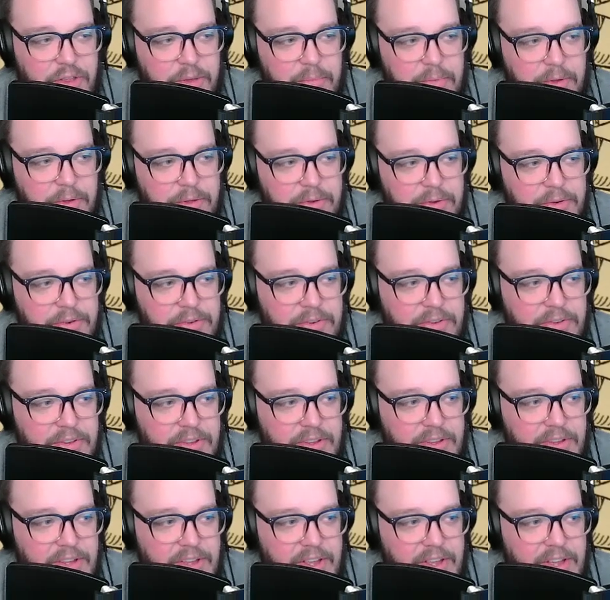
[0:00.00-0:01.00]
Darling brothers.
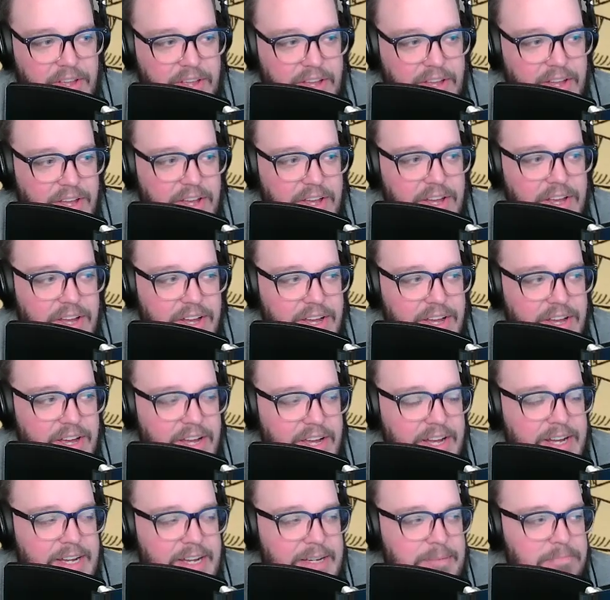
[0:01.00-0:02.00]

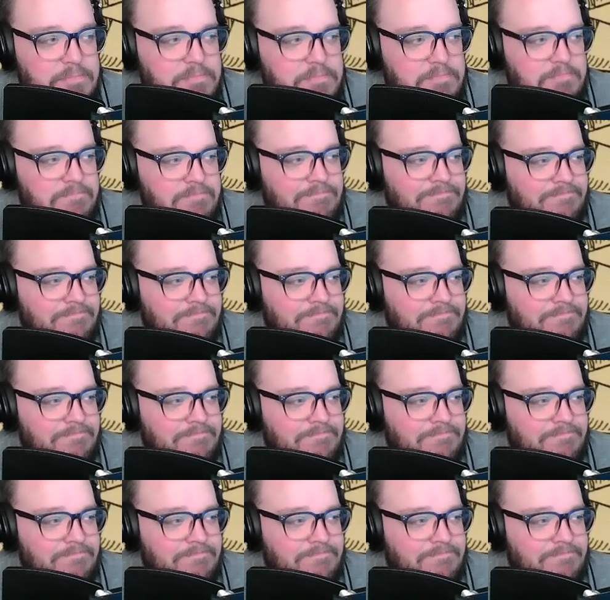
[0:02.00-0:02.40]
Um,